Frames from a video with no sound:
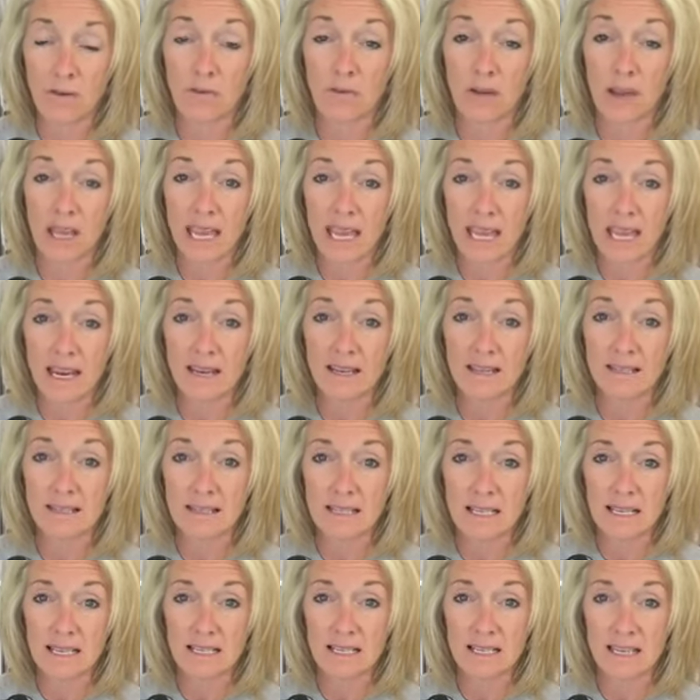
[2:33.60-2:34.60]
a
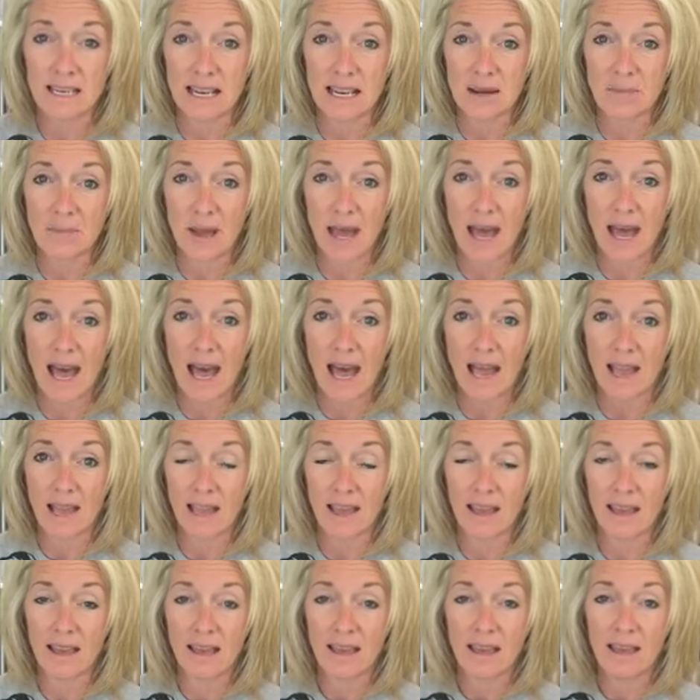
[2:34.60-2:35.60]
fajita seasoning pack
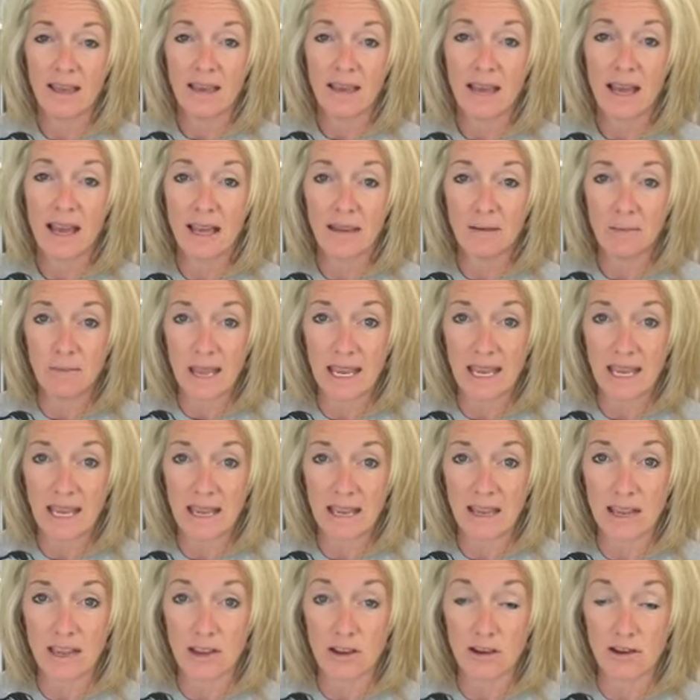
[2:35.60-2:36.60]
and
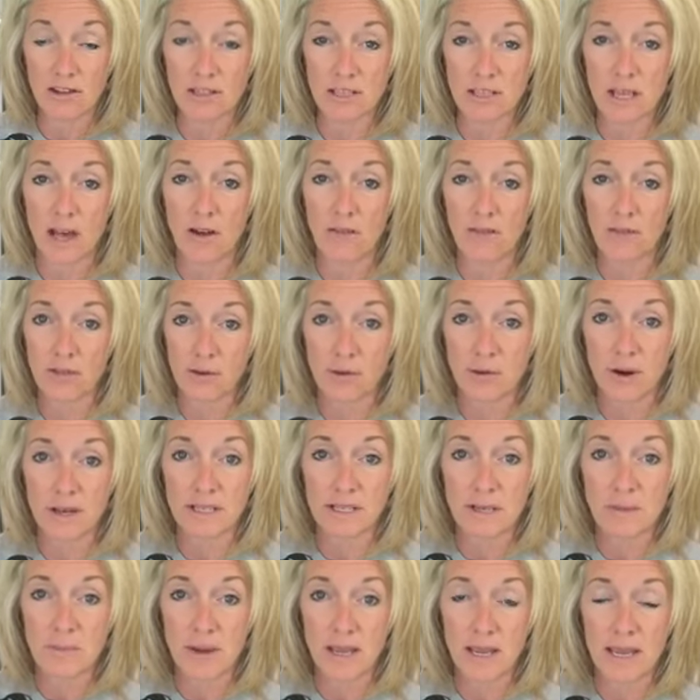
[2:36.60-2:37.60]
making it yourself. The
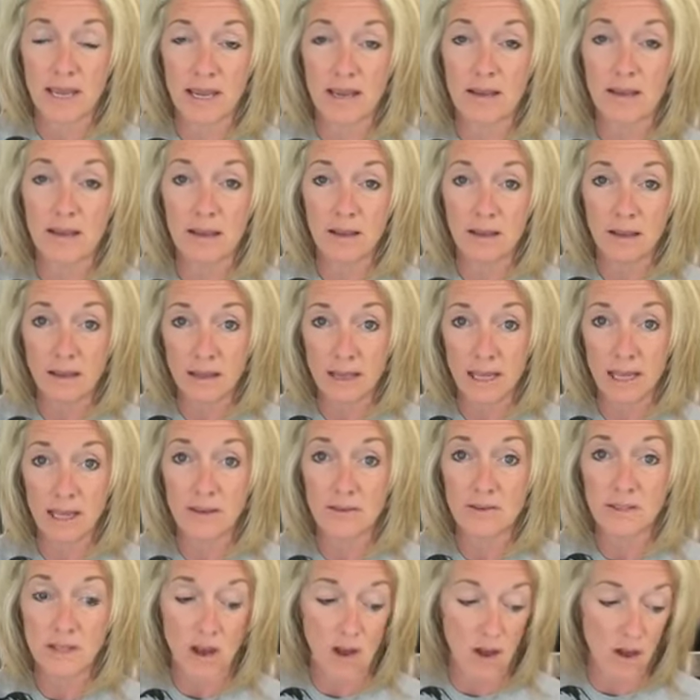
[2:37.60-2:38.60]
recipe
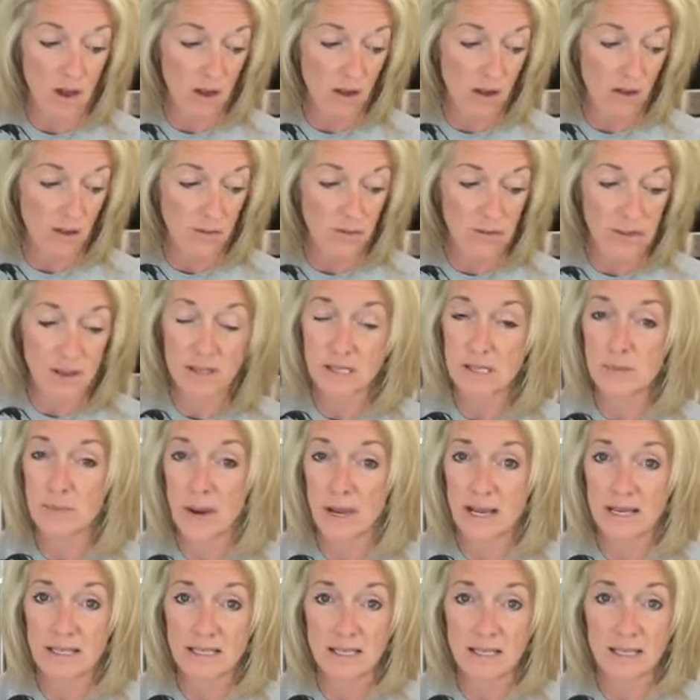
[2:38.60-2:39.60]
gives all of the
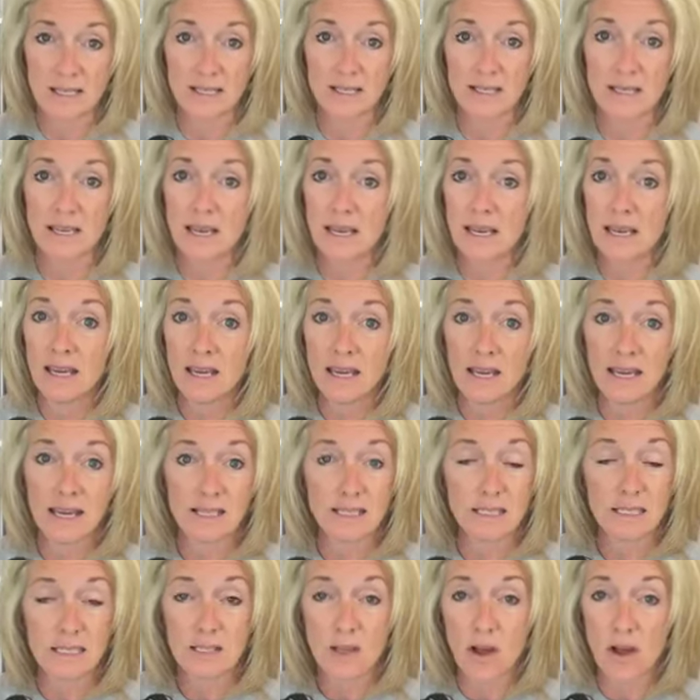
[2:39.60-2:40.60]
spices.
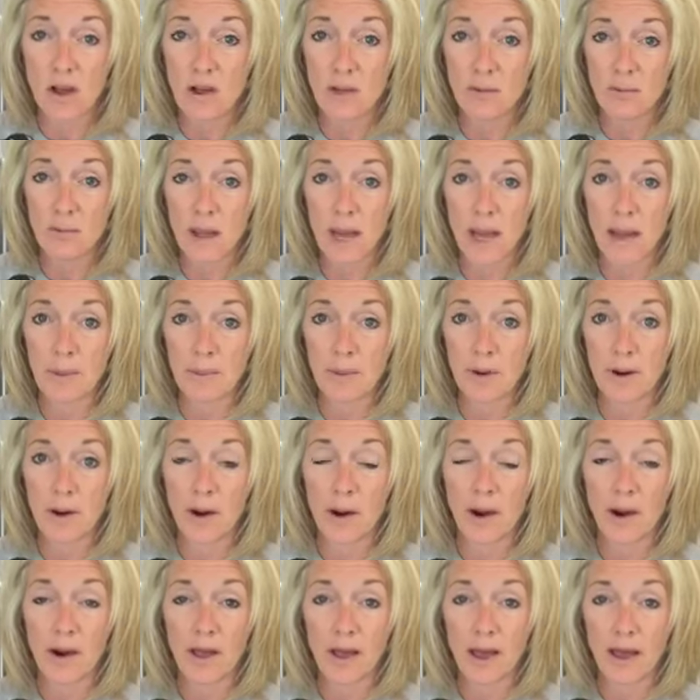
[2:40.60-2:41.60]
It's salt,
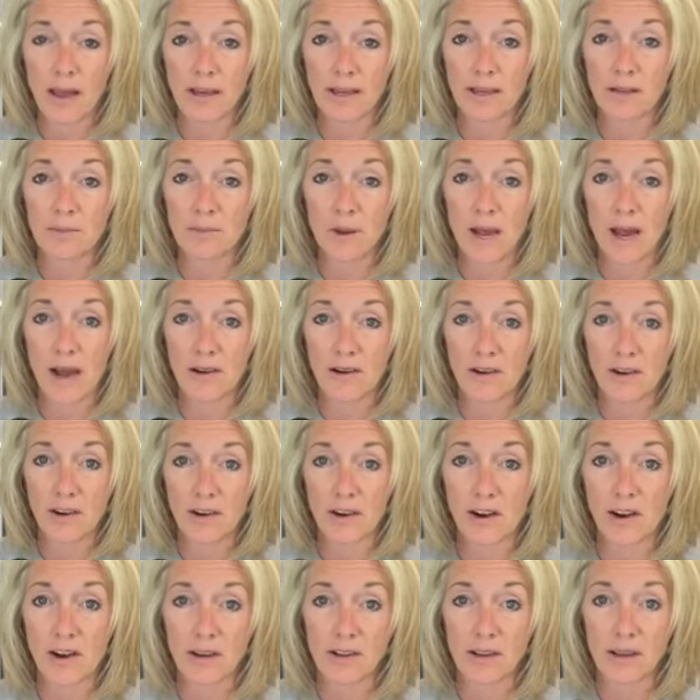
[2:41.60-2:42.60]
pepper, onion
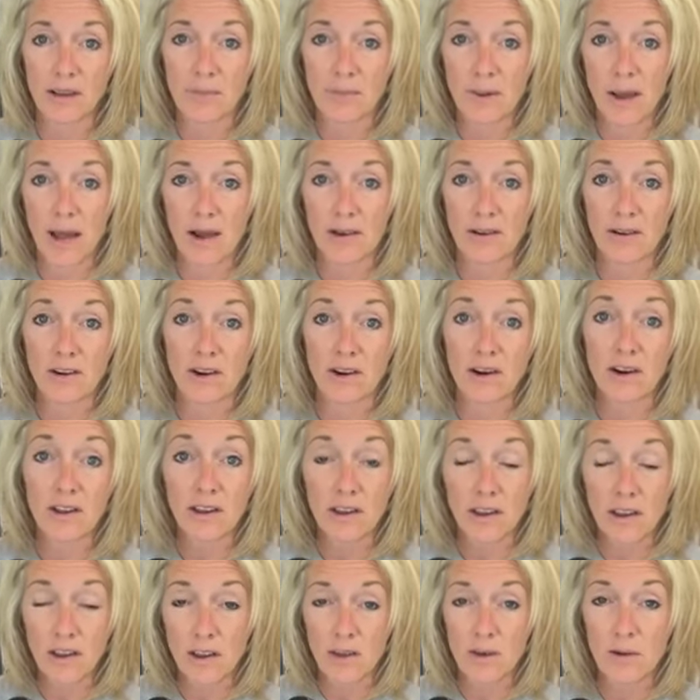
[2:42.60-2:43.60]
powder, garlic powder,
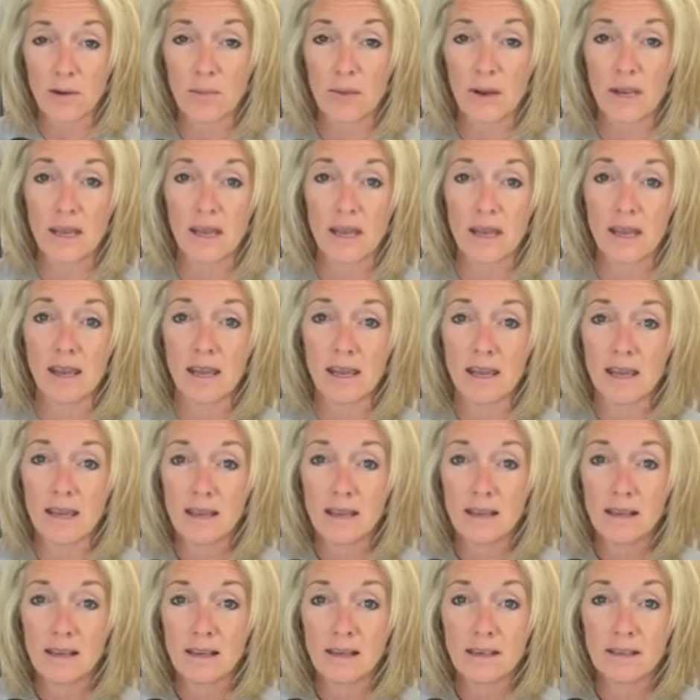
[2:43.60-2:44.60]
cumin,